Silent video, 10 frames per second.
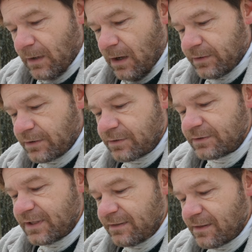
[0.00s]
On the
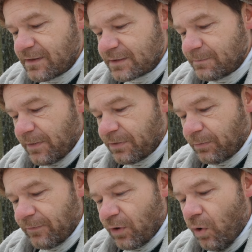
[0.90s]
13th of this month, the
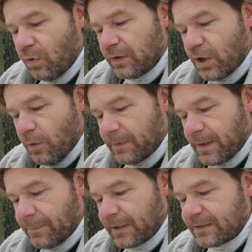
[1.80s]
river wholly opened
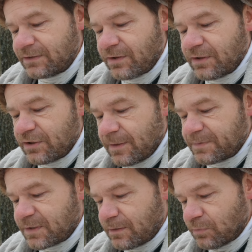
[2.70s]
up again so that
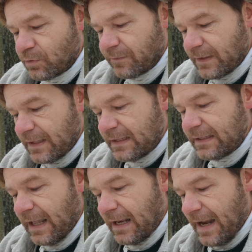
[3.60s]
ships could move
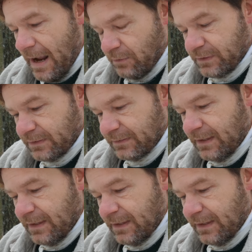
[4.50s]
in and out.